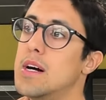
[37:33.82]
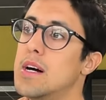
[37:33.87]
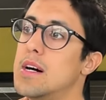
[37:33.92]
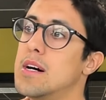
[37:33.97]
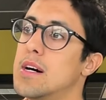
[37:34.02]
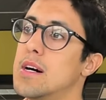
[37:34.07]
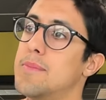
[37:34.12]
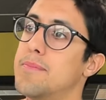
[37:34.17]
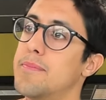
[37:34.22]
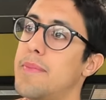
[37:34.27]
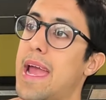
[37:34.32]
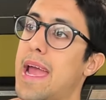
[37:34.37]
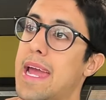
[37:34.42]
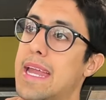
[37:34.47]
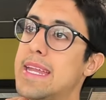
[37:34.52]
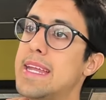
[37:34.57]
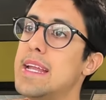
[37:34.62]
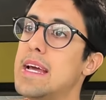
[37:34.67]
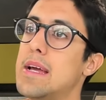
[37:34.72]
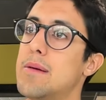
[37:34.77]
Um,
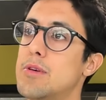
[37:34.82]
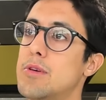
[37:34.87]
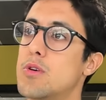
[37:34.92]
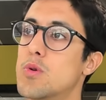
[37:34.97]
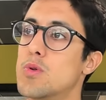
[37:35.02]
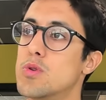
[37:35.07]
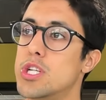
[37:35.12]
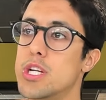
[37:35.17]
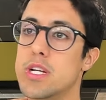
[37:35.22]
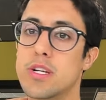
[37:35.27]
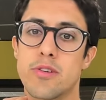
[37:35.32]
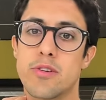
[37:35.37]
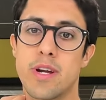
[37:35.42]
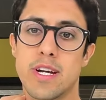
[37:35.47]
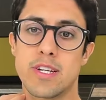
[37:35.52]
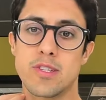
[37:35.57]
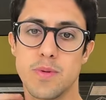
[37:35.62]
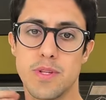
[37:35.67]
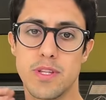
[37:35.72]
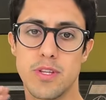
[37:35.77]
anytime a coach
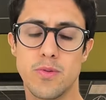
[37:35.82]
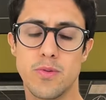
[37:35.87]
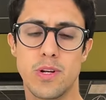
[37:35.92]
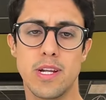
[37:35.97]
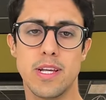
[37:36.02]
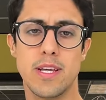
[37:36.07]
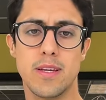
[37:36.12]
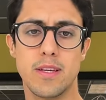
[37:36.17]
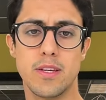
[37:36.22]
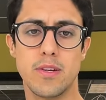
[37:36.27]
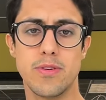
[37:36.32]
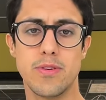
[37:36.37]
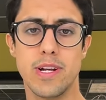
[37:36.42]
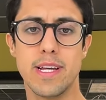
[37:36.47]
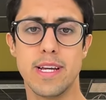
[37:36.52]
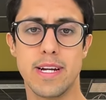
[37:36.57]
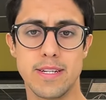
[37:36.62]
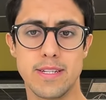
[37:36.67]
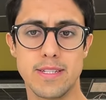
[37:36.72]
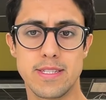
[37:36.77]
interacts with Yoodli,
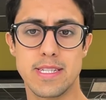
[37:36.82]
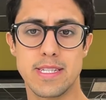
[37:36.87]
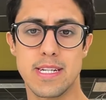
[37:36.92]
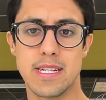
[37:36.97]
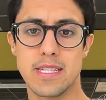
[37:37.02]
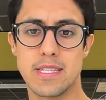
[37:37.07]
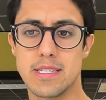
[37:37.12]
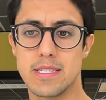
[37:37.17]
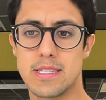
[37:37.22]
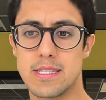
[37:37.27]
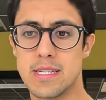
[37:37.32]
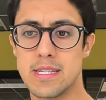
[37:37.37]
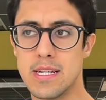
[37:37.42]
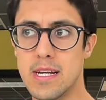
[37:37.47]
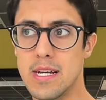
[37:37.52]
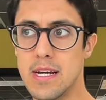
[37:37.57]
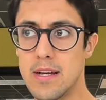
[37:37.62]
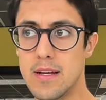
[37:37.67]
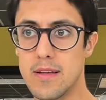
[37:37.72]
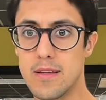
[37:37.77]
Yoodli understands,
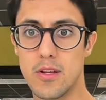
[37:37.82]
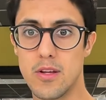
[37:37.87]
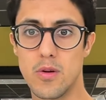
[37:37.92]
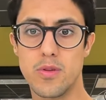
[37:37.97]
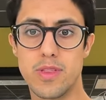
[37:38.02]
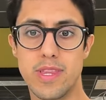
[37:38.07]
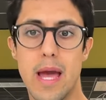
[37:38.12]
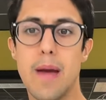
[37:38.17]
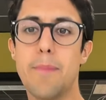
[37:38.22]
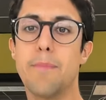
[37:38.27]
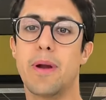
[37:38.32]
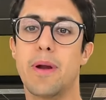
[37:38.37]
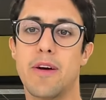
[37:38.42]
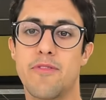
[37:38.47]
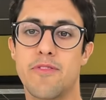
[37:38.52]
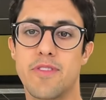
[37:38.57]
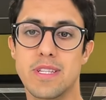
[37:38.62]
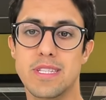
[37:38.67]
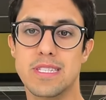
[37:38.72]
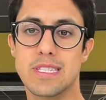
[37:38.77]
you know, their
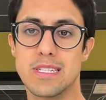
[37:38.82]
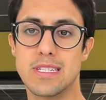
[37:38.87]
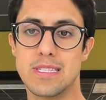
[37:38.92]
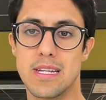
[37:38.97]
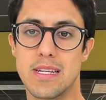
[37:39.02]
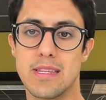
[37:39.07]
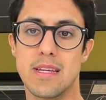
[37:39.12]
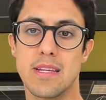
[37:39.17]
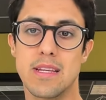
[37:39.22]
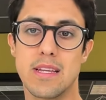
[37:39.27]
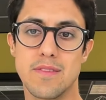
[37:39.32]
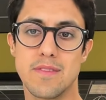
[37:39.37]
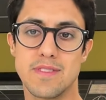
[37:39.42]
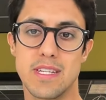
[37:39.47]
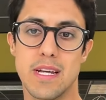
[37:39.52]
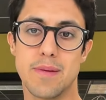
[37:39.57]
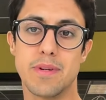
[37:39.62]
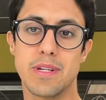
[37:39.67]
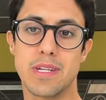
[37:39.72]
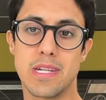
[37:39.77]
preferences and then gives
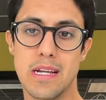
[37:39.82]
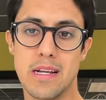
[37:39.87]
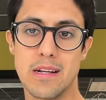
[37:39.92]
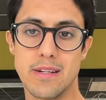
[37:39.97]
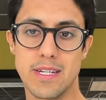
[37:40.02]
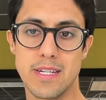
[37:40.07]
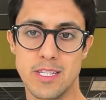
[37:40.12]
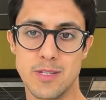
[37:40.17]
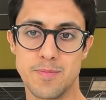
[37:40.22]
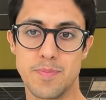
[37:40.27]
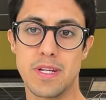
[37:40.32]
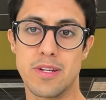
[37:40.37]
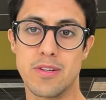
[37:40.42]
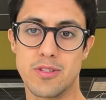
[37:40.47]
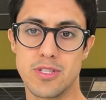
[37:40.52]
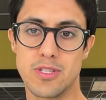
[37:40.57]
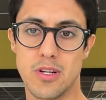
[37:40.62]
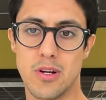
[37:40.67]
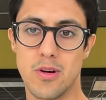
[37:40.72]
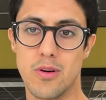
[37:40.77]
them a tailored
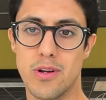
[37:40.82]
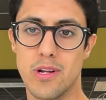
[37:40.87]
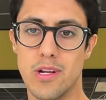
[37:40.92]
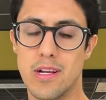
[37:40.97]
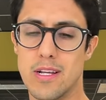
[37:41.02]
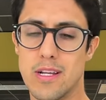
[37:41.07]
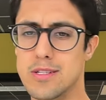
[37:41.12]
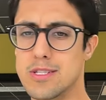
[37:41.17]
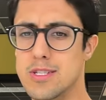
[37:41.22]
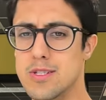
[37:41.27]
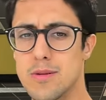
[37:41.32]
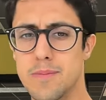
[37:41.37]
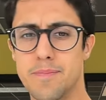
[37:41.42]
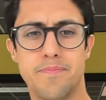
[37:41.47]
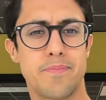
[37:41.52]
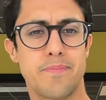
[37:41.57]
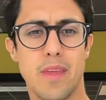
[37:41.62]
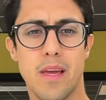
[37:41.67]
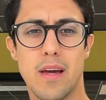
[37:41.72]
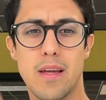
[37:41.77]
experience accordingly. So
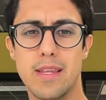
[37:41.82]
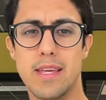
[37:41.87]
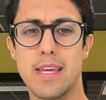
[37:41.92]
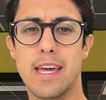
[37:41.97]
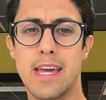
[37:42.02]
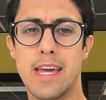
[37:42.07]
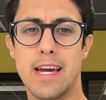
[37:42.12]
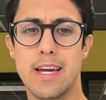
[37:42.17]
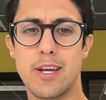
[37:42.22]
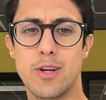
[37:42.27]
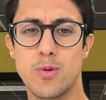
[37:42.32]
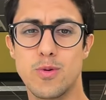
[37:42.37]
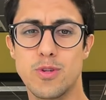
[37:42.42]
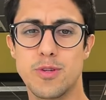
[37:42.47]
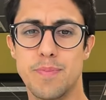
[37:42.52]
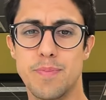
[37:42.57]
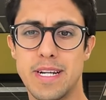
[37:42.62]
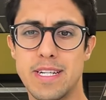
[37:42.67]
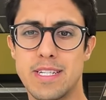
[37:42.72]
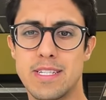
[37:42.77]
the AI coach
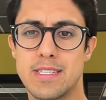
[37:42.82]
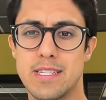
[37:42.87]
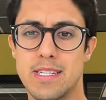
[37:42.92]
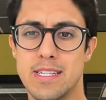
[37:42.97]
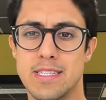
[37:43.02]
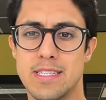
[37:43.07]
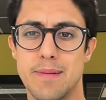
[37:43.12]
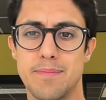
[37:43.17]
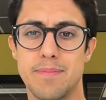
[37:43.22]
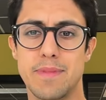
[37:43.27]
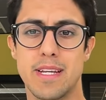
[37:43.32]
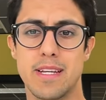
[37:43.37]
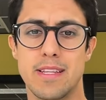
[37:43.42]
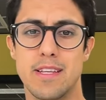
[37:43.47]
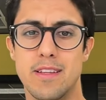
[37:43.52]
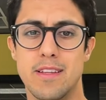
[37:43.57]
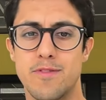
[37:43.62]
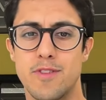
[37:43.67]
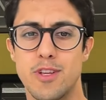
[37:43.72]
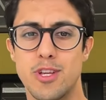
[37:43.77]
might say something, and
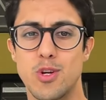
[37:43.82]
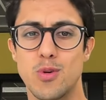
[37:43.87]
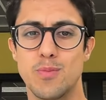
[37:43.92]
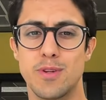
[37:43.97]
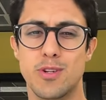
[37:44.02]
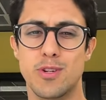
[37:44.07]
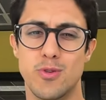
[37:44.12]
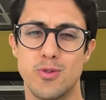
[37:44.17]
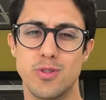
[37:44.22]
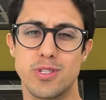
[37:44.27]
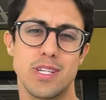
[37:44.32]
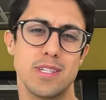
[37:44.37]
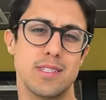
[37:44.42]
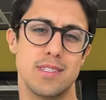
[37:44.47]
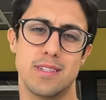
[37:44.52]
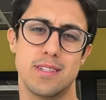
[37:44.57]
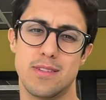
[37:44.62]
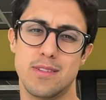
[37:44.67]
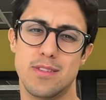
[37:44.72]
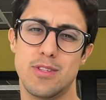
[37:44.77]
then if the human coach says,
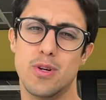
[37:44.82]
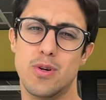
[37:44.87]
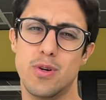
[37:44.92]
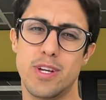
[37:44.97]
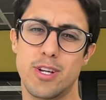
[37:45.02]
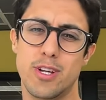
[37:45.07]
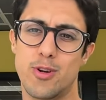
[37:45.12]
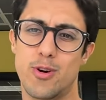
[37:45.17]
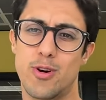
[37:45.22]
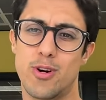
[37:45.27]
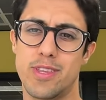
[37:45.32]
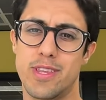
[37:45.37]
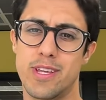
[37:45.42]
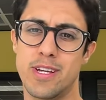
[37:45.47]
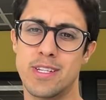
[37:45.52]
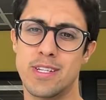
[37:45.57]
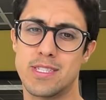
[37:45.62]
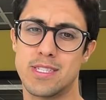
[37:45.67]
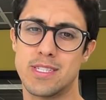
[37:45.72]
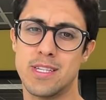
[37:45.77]
no, ignore
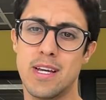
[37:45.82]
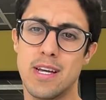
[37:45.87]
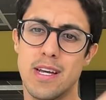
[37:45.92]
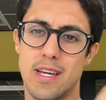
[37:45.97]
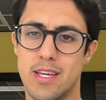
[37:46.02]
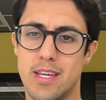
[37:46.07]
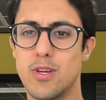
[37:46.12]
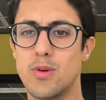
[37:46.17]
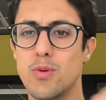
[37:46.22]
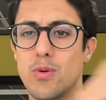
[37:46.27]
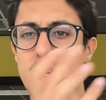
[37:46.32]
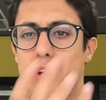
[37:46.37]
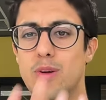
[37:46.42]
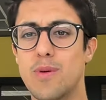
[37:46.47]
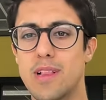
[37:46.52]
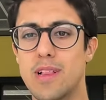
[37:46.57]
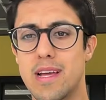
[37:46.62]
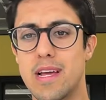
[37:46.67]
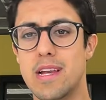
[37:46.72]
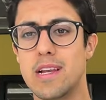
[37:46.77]
this, Yoodli
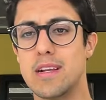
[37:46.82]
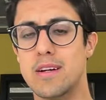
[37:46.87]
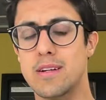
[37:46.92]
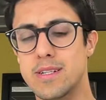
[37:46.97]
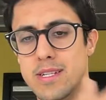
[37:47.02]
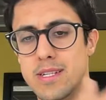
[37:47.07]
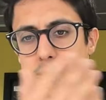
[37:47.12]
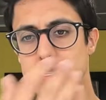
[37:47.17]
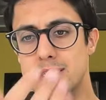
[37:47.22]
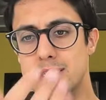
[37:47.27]
will then learn and the